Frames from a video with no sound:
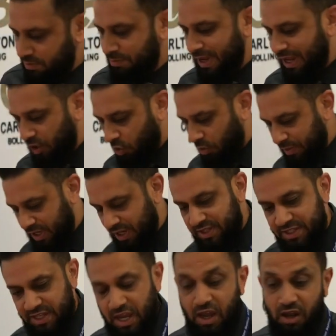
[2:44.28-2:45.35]
may come in
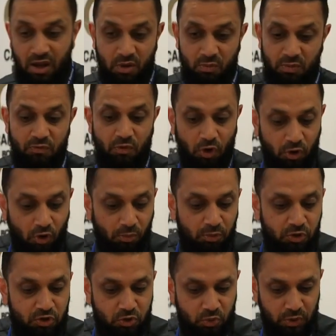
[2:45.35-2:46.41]
and say, "We've got not
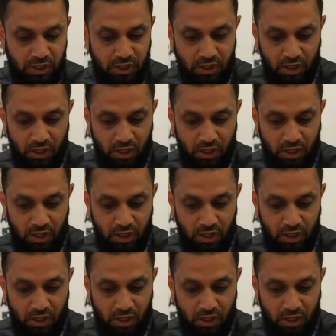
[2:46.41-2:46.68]
much to eat,